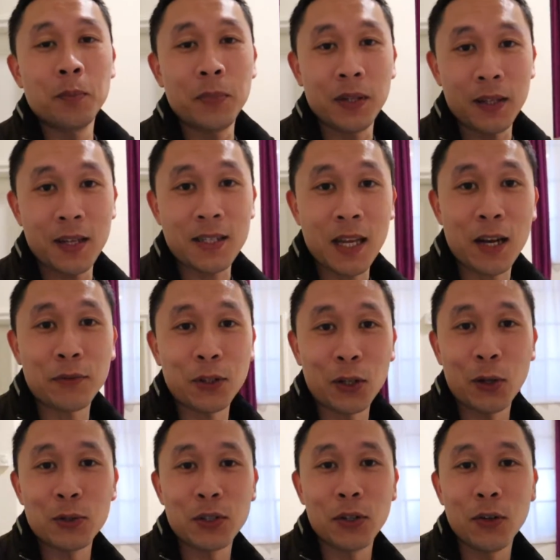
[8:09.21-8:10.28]
but let's have a
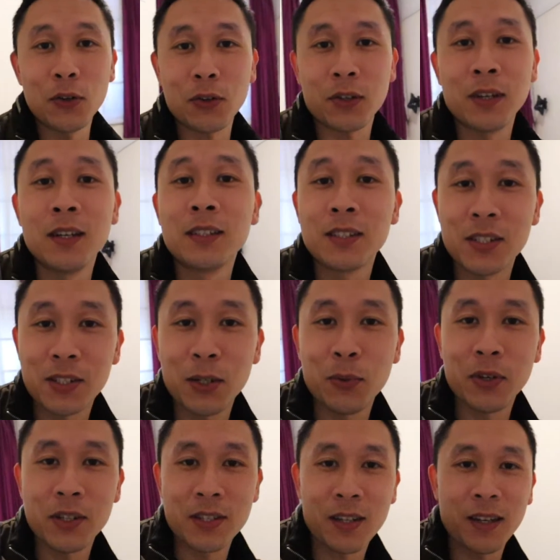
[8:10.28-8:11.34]
closer look to see
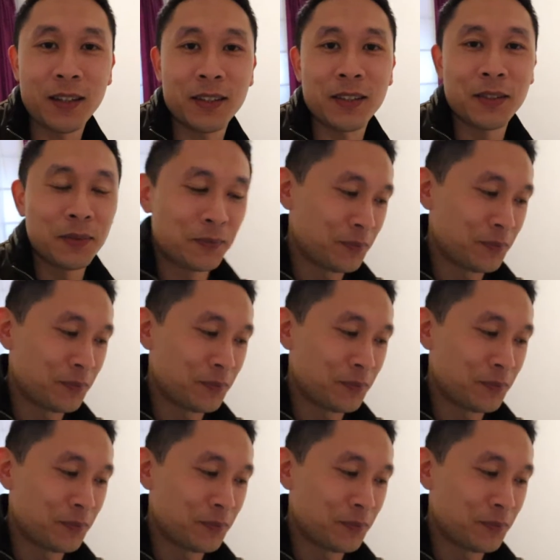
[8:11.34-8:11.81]
what it's like.